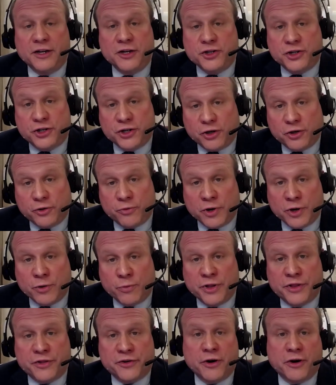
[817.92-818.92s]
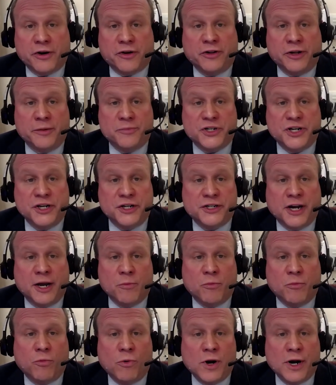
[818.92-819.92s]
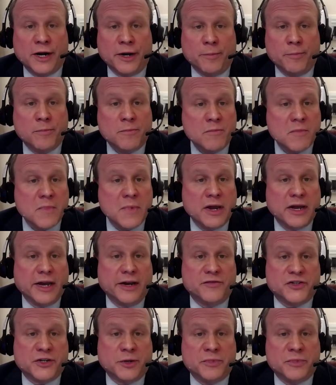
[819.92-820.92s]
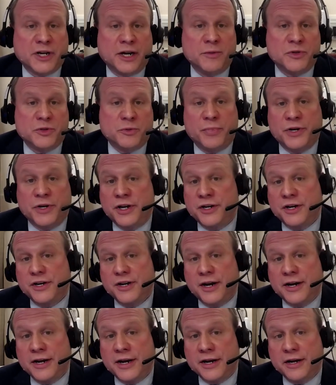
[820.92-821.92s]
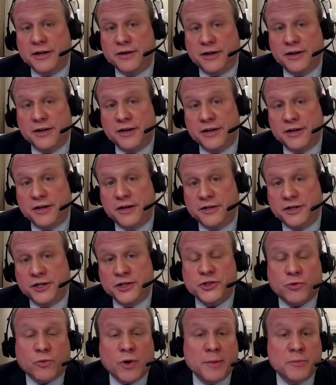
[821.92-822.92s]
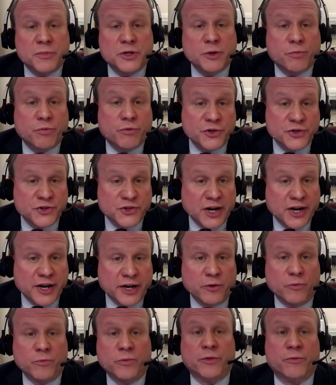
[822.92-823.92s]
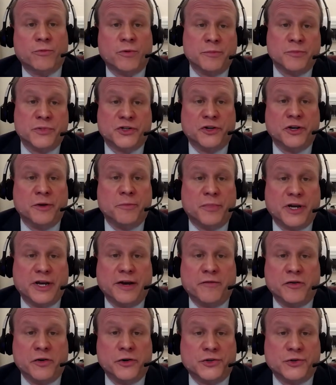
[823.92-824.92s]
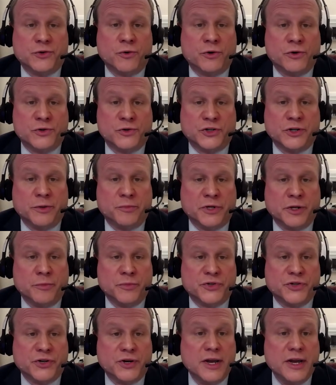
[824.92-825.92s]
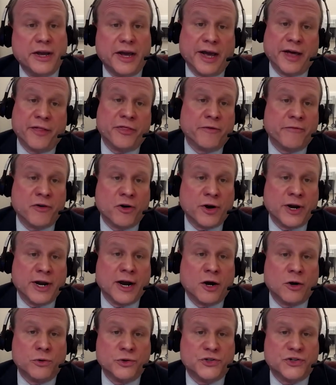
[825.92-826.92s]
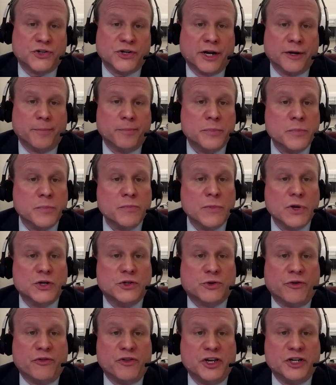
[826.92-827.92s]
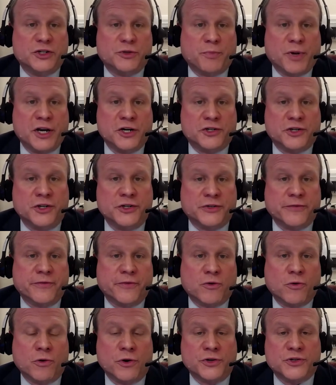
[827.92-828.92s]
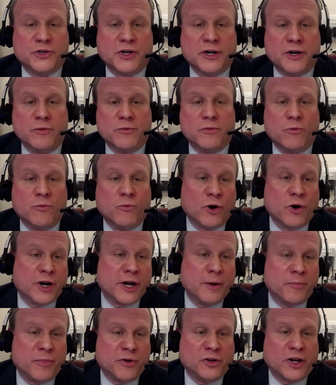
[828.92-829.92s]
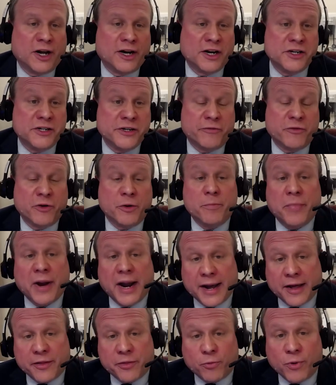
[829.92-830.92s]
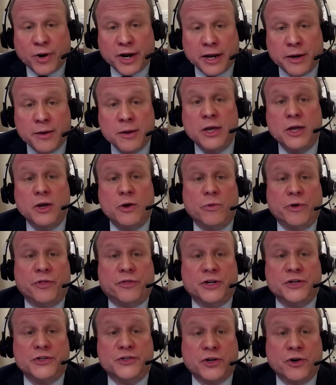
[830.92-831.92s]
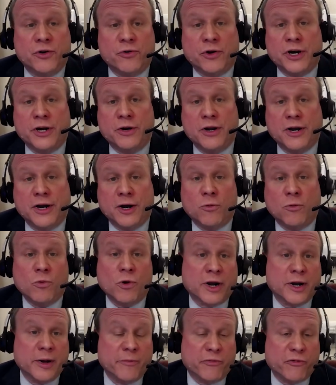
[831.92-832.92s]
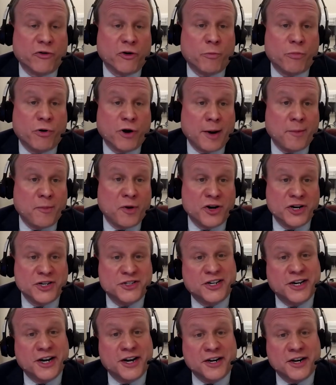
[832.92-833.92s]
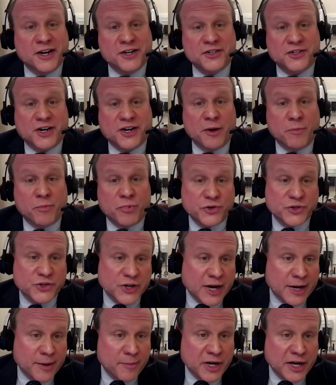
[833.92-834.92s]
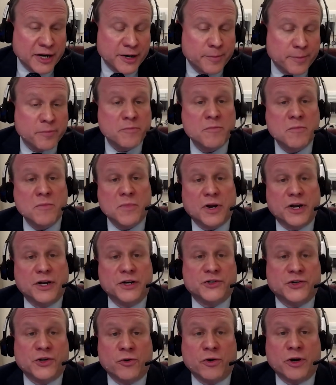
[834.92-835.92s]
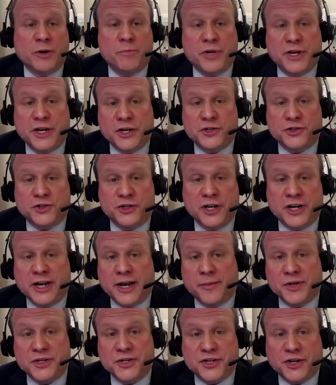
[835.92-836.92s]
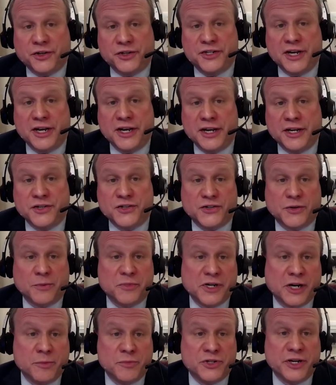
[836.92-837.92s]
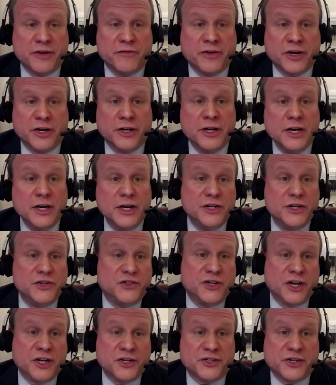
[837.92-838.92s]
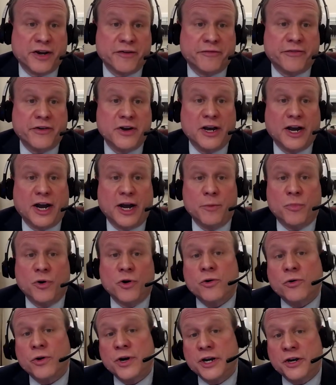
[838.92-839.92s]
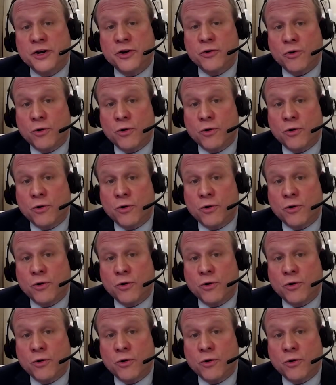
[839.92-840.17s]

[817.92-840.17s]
children with narcolepsy type 1 have sometimes been described to present with REM sleep behavior disorder symptoms at the very outset. So in these patients, of course, workup along a different pathway with considering workup for a primary CNS hypersomnia, considering PSG, MSLT, and sometimes even CSF hypocretin